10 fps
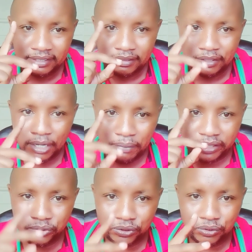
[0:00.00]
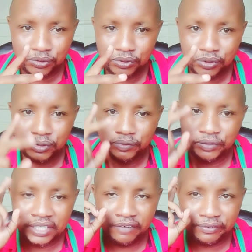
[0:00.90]
Number 2,
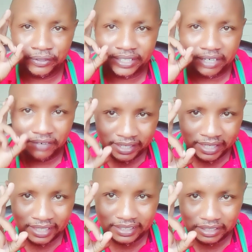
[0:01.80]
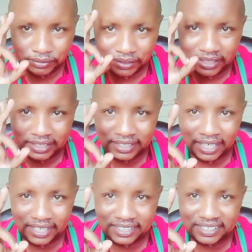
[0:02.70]
we have rotavirus, as we
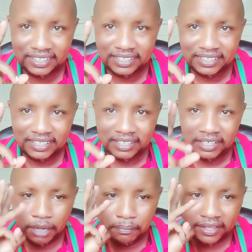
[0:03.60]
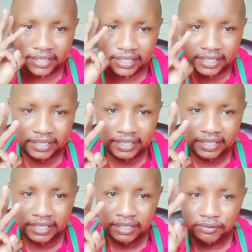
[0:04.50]
discussed. Number 3,
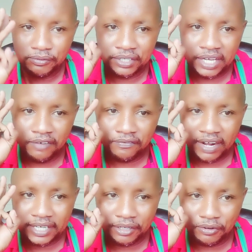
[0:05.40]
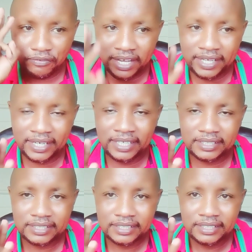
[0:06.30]
we have adenovirus.
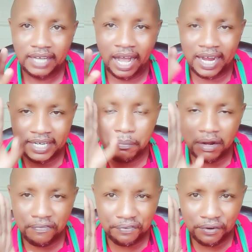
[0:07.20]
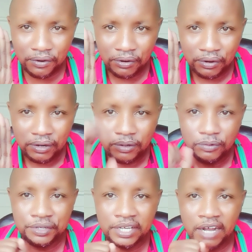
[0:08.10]
And number 4,
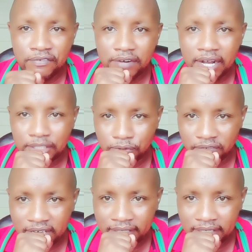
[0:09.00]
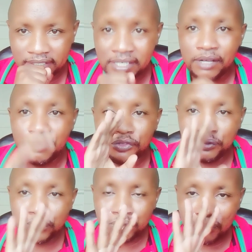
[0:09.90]
we have astrovirus.
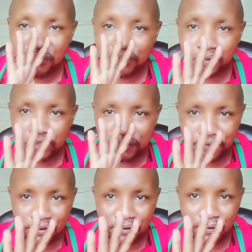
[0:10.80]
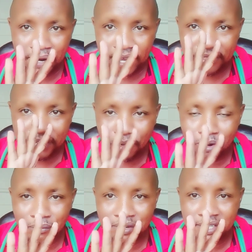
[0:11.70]
Those 4 are the
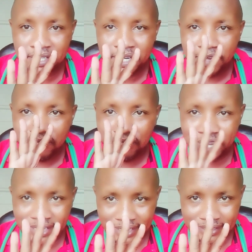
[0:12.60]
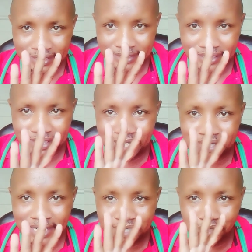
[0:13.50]
common viruses that
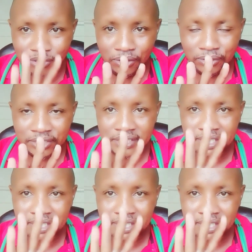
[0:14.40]
can cause